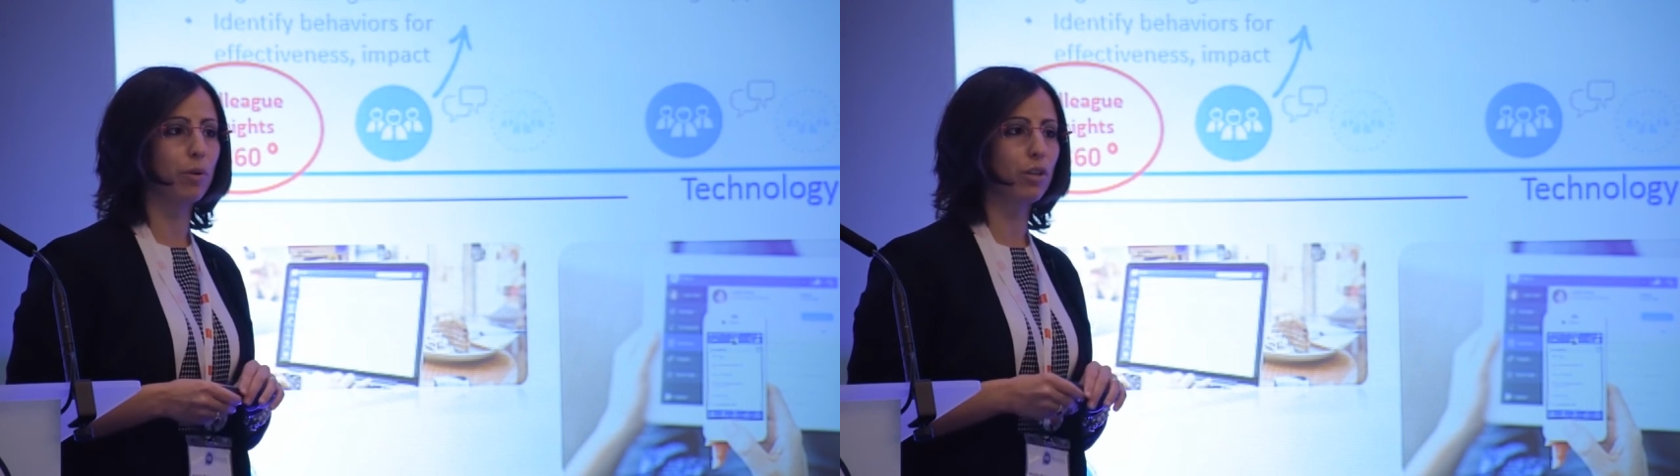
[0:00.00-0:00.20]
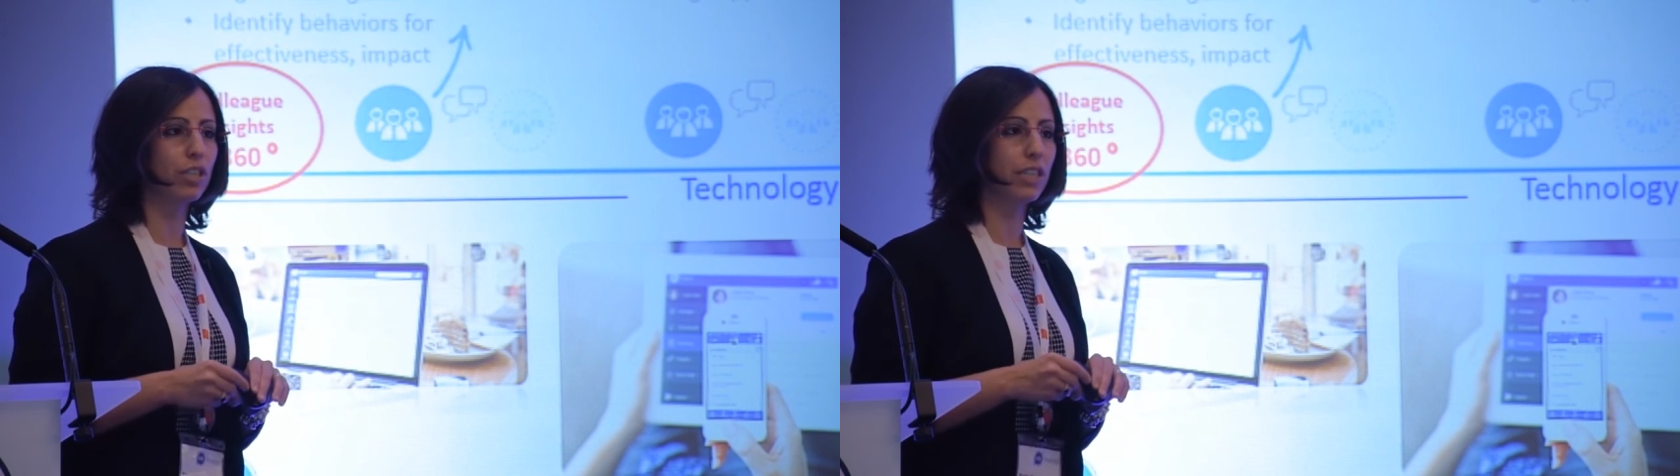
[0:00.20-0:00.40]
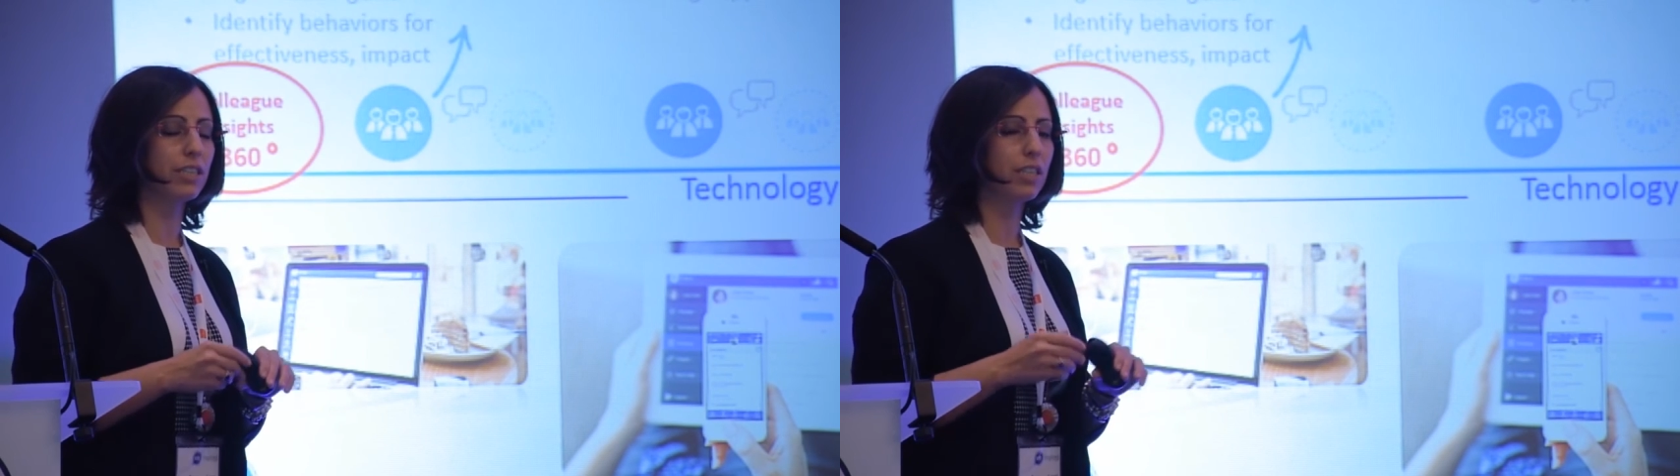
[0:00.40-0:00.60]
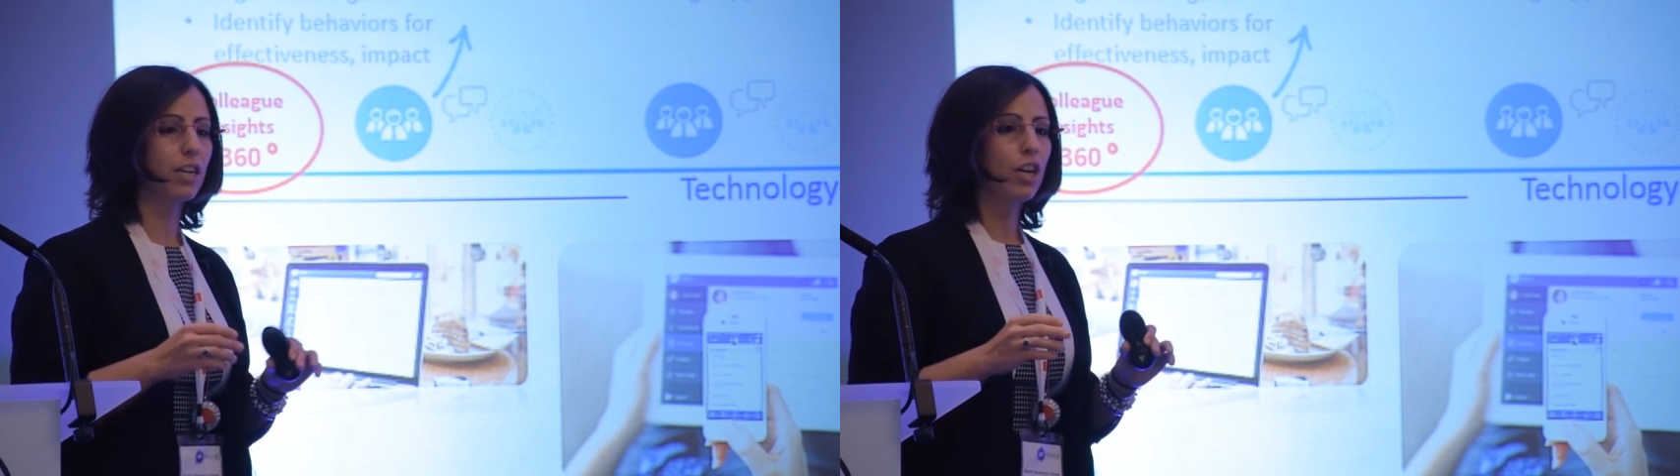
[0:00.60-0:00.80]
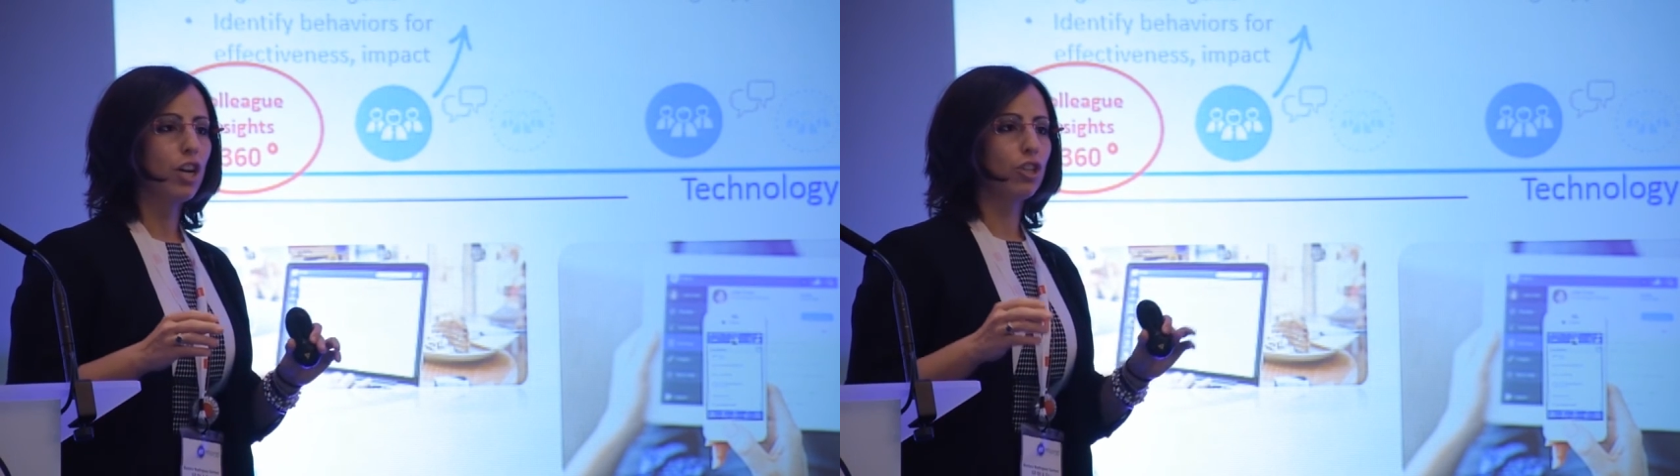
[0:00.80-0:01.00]
process
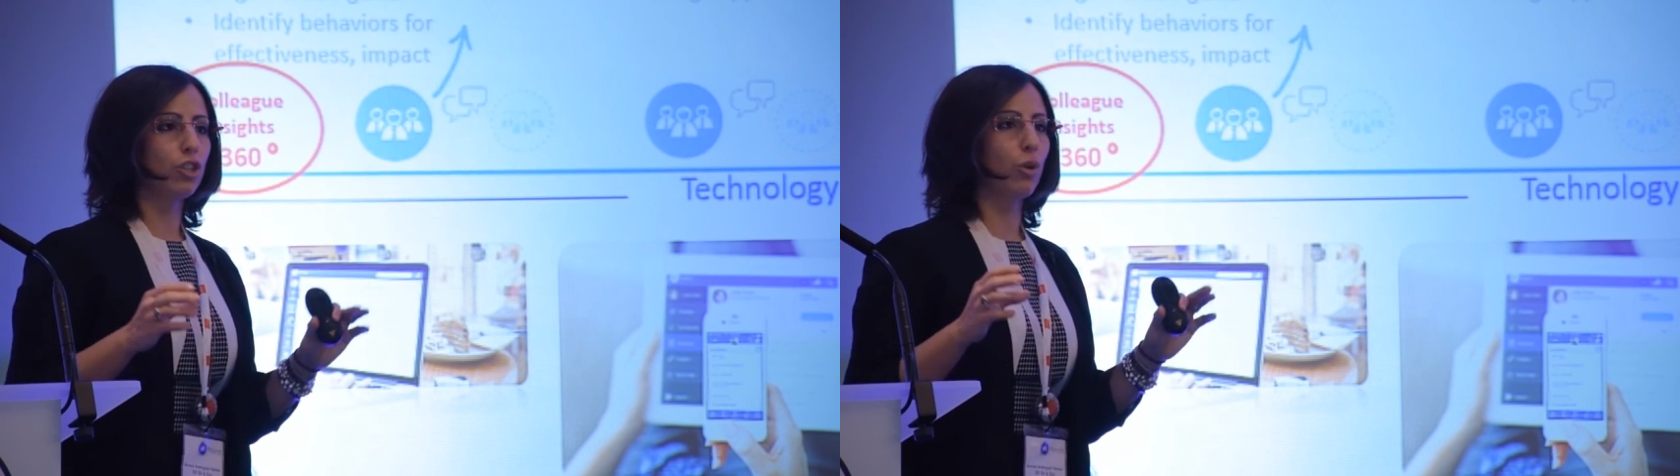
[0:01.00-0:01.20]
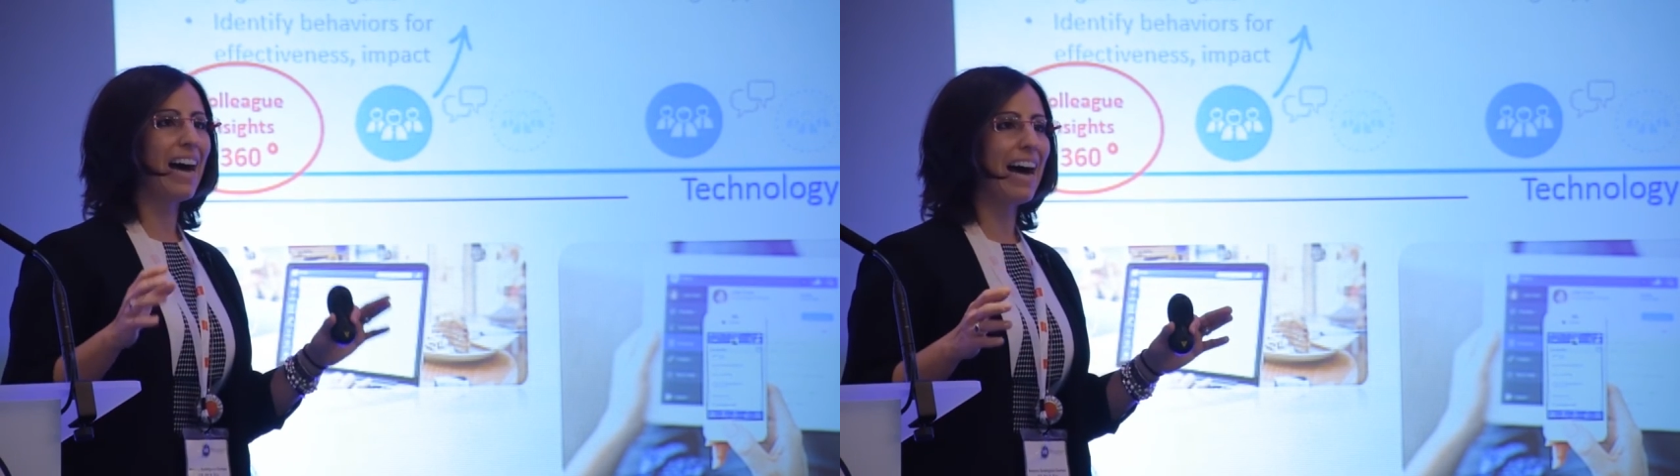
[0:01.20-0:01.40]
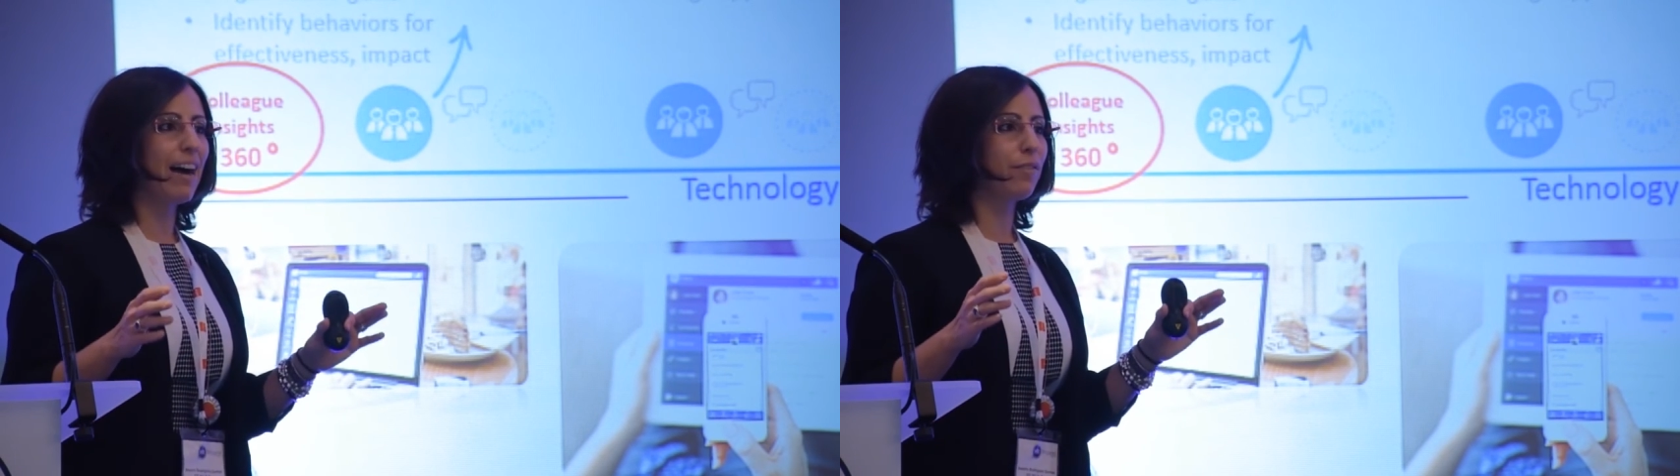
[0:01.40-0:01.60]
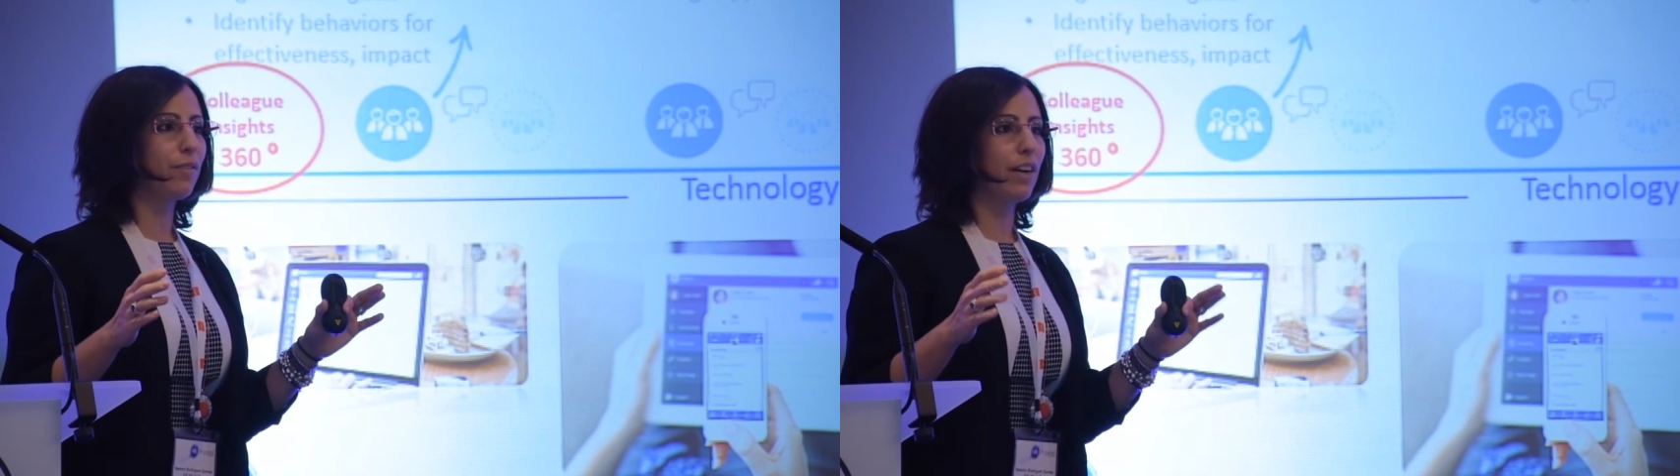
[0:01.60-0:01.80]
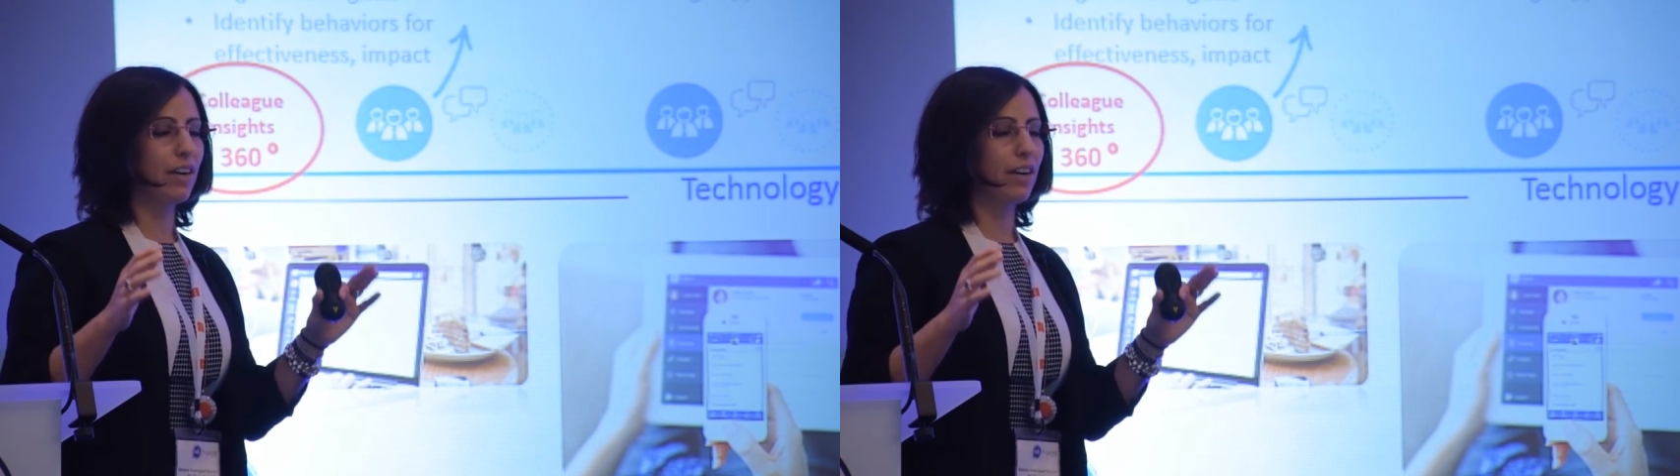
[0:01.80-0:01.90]
to have